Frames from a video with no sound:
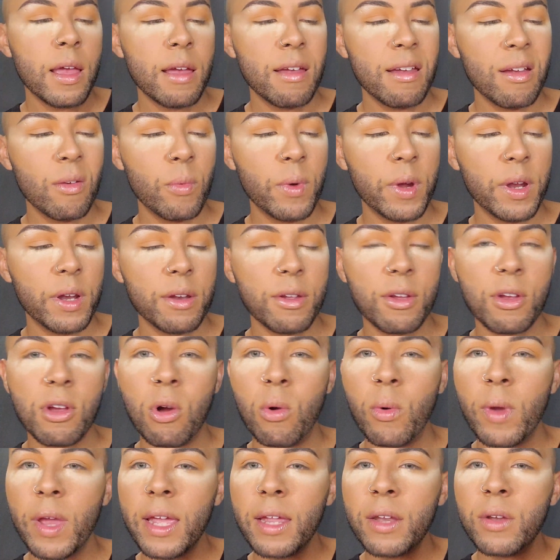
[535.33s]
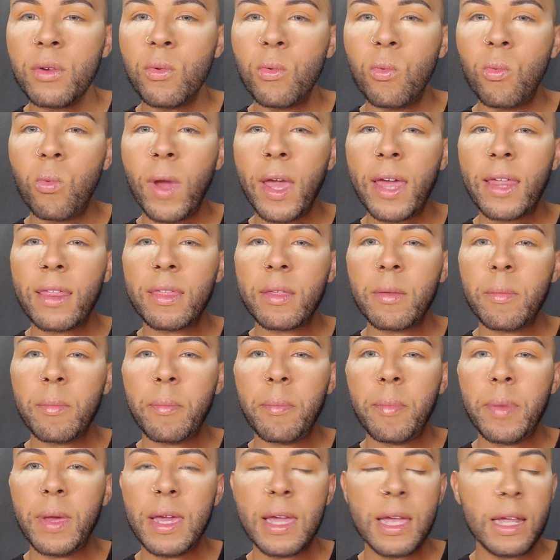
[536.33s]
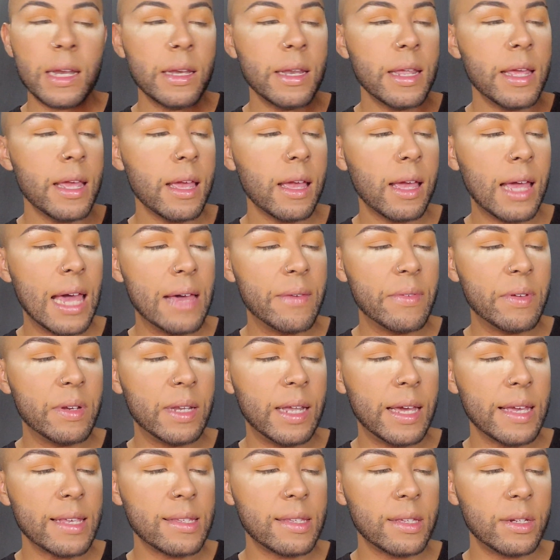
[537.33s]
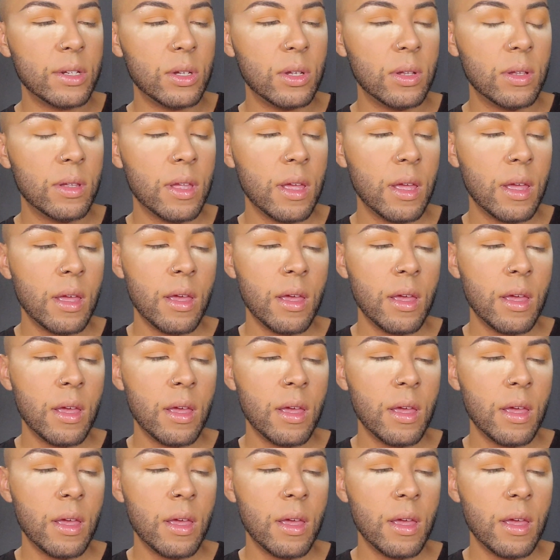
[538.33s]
and we're going to go in with Picnic. I have a nice little